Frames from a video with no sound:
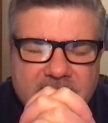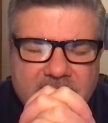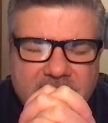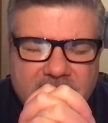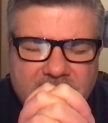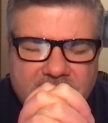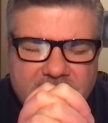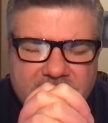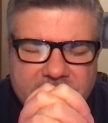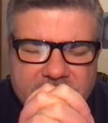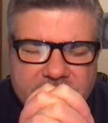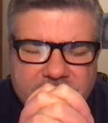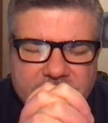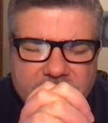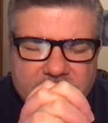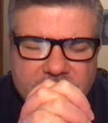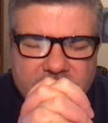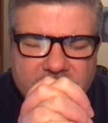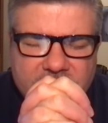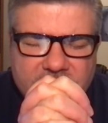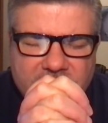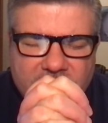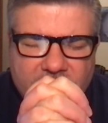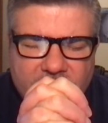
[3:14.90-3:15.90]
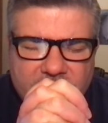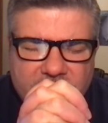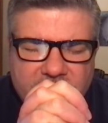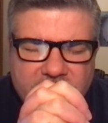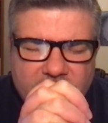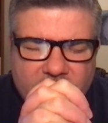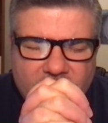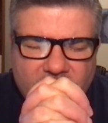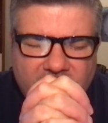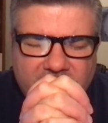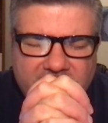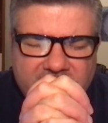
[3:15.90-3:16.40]
um, that we be
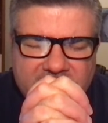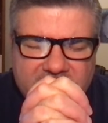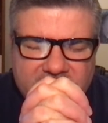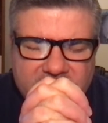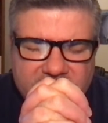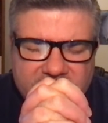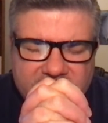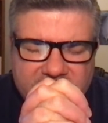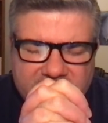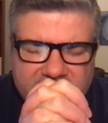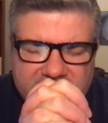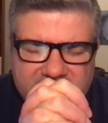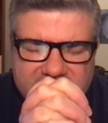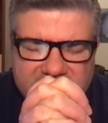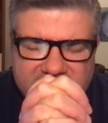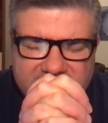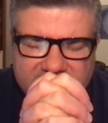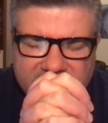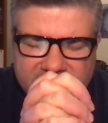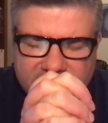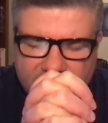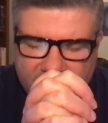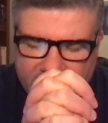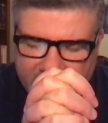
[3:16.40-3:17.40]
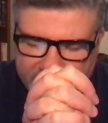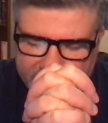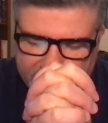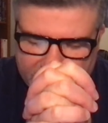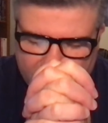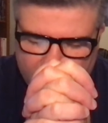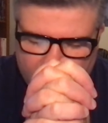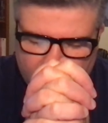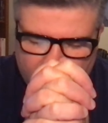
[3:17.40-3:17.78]
more like your Son, Jesus Christ our